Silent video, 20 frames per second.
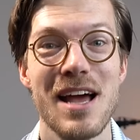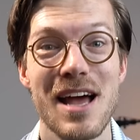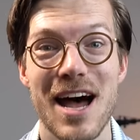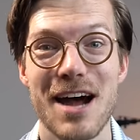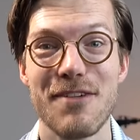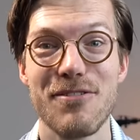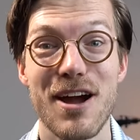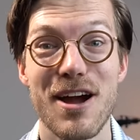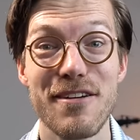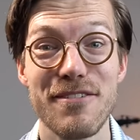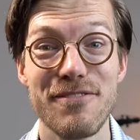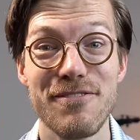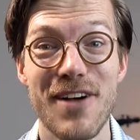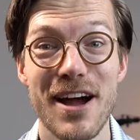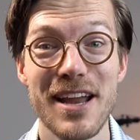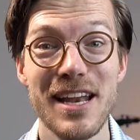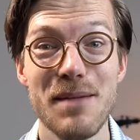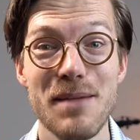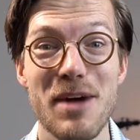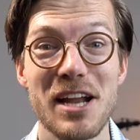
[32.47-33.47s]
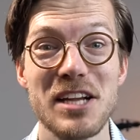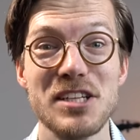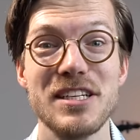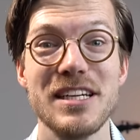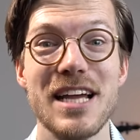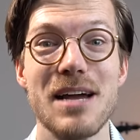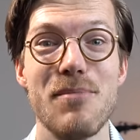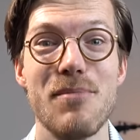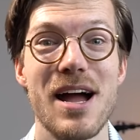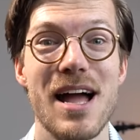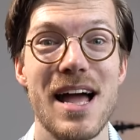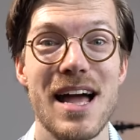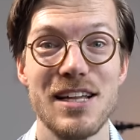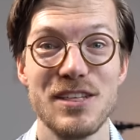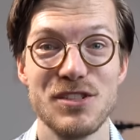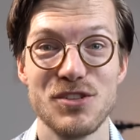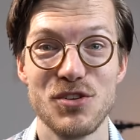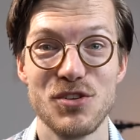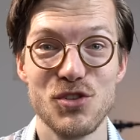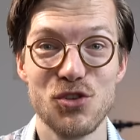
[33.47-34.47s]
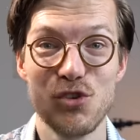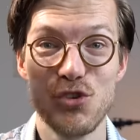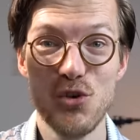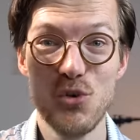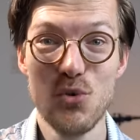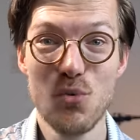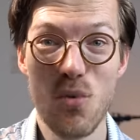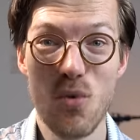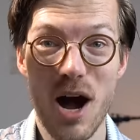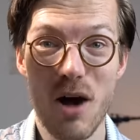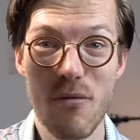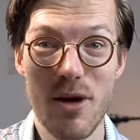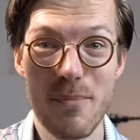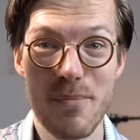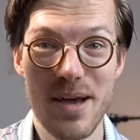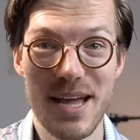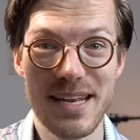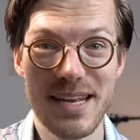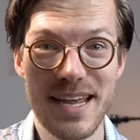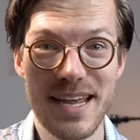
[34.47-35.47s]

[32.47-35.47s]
However, I finally managed to get my hands on two Huawei Band